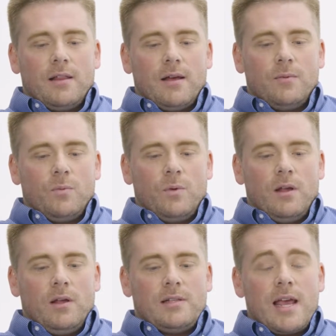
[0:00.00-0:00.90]
that
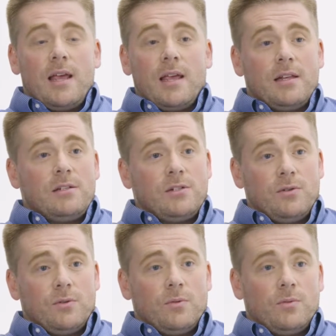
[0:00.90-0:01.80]
we take
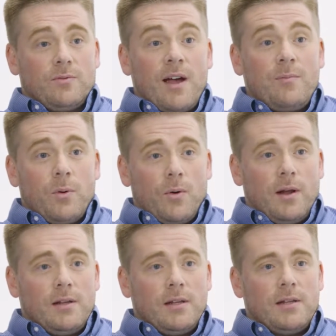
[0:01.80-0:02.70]
into 5
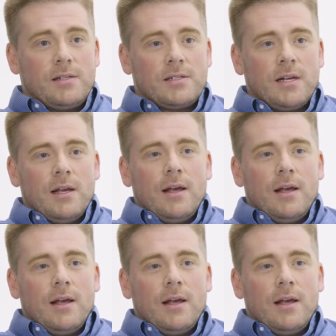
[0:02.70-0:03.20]
Point is,